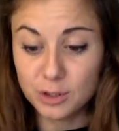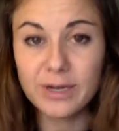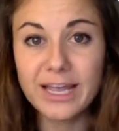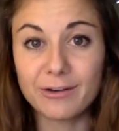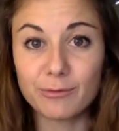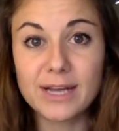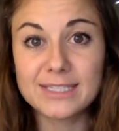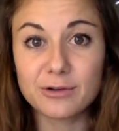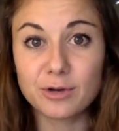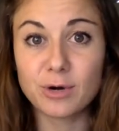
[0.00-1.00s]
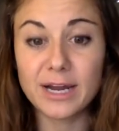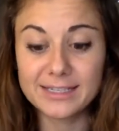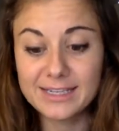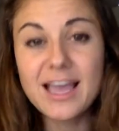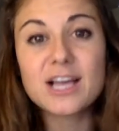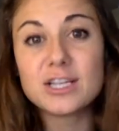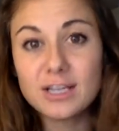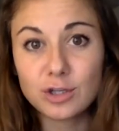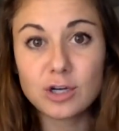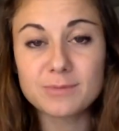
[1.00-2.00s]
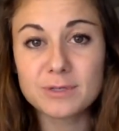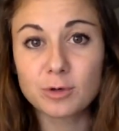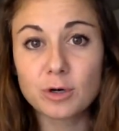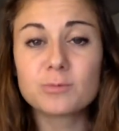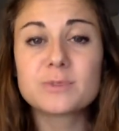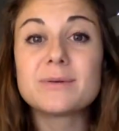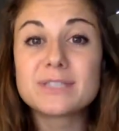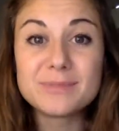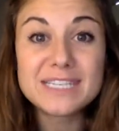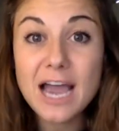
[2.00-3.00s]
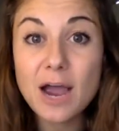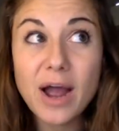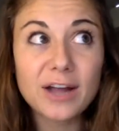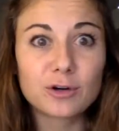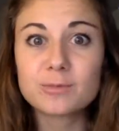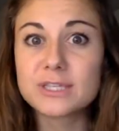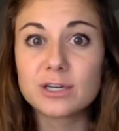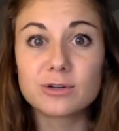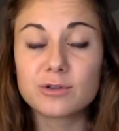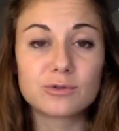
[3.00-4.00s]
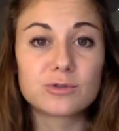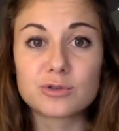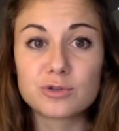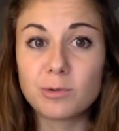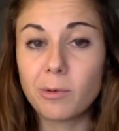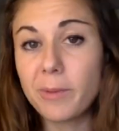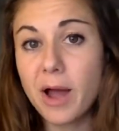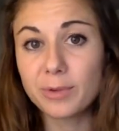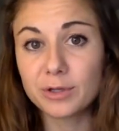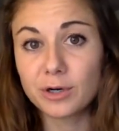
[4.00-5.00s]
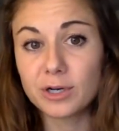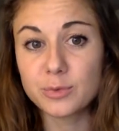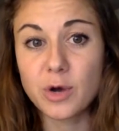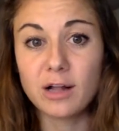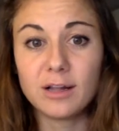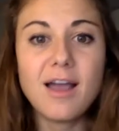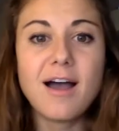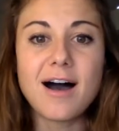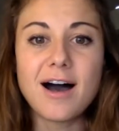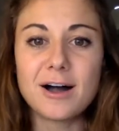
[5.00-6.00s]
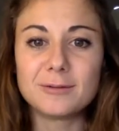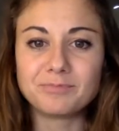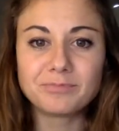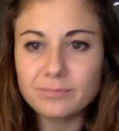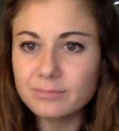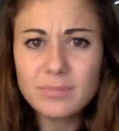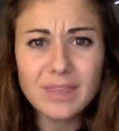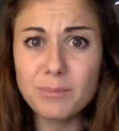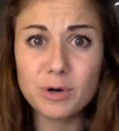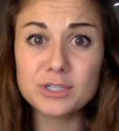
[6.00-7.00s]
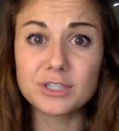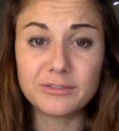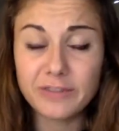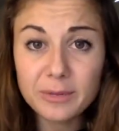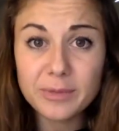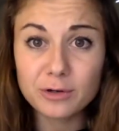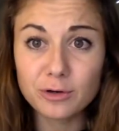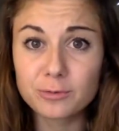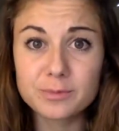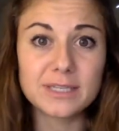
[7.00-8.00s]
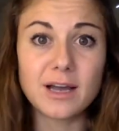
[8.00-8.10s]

again, write down your brand, look up some groups, some DIY groups. Those are super popular as well. Personal development groups,